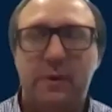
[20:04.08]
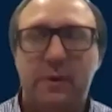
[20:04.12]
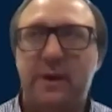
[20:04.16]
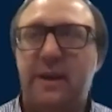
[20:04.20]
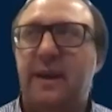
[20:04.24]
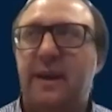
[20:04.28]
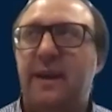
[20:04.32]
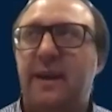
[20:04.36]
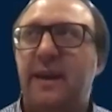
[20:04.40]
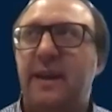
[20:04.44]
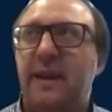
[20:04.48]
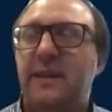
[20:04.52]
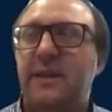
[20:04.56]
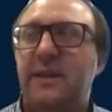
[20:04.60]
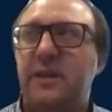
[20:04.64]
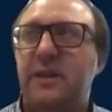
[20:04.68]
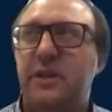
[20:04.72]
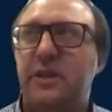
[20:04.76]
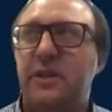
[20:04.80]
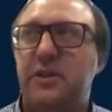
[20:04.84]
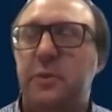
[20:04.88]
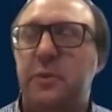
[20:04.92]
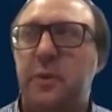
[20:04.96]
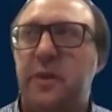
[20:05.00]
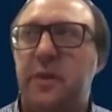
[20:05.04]
it's
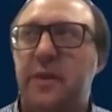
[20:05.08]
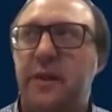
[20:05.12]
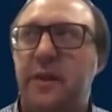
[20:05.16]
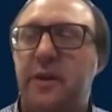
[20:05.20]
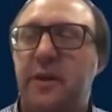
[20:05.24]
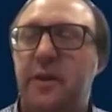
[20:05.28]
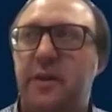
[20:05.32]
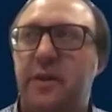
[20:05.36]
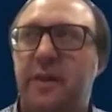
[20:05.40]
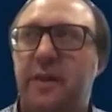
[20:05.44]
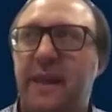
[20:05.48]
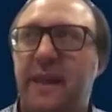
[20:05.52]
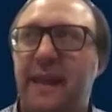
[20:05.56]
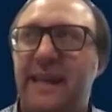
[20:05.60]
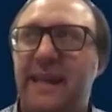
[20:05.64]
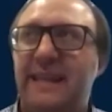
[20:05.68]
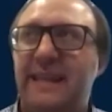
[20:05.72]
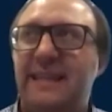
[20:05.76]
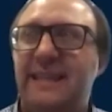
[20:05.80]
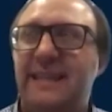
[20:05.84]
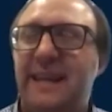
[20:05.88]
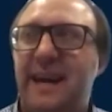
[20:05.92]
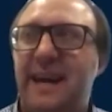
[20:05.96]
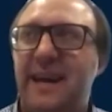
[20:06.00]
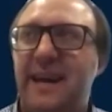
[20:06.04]
interesting, we think of the
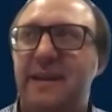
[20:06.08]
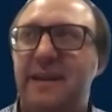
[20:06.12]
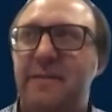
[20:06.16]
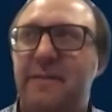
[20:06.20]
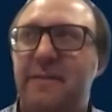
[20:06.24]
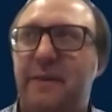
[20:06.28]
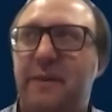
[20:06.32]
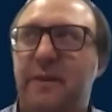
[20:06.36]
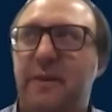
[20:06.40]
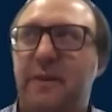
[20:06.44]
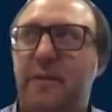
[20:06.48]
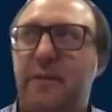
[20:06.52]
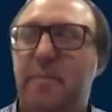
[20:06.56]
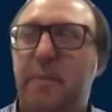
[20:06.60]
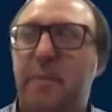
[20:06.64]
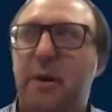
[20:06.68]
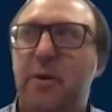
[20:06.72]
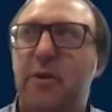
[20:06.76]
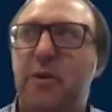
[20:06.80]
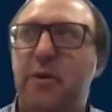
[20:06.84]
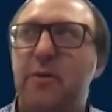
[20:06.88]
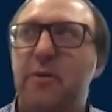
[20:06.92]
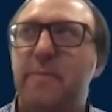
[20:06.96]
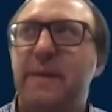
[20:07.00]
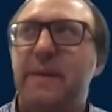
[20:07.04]
inside of our
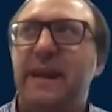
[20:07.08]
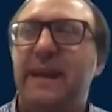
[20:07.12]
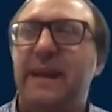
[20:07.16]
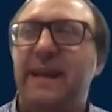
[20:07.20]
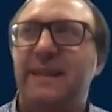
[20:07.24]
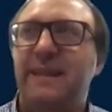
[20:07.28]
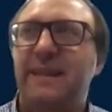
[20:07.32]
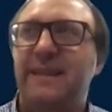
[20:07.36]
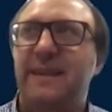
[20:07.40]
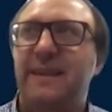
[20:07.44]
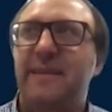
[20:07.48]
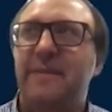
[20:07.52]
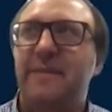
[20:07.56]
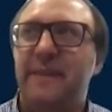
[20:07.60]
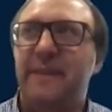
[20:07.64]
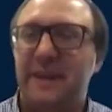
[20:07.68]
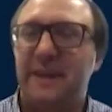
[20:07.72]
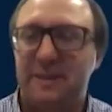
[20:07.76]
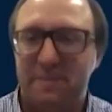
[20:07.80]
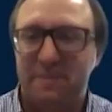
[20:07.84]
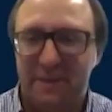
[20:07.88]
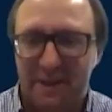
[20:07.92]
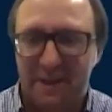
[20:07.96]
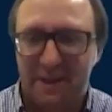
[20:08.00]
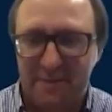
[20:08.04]
partner meetings and
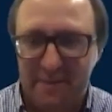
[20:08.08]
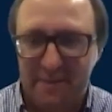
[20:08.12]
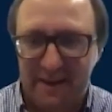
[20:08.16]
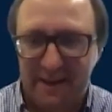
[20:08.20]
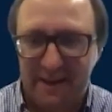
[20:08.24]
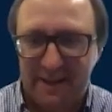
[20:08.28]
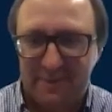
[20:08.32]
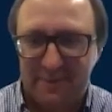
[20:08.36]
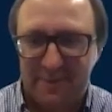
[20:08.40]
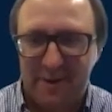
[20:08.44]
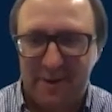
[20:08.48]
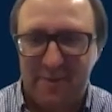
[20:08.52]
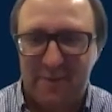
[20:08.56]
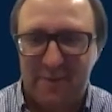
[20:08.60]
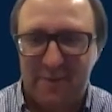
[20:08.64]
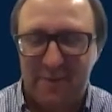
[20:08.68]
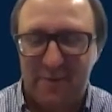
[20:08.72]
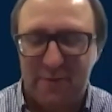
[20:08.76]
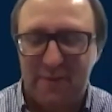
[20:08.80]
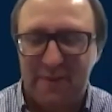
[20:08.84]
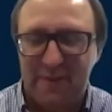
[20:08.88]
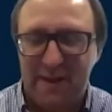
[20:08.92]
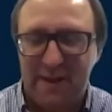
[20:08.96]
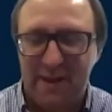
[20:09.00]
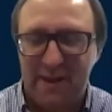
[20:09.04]
investment committees whenever
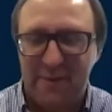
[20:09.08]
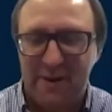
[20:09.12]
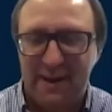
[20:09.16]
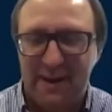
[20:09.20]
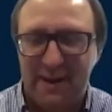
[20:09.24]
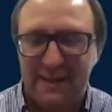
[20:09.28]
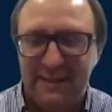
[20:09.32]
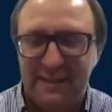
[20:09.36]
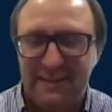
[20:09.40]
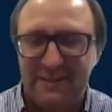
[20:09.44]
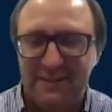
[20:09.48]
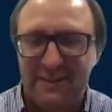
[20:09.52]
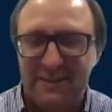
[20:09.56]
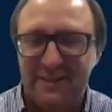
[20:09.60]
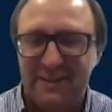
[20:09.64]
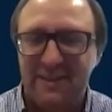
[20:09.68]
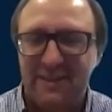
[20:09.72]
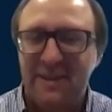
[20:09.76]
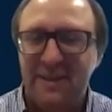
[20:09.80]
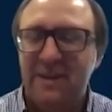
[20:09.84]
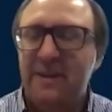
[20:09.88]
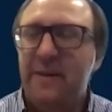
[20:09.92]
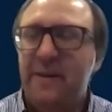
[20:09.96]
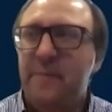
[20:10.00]
we're evaluating deals.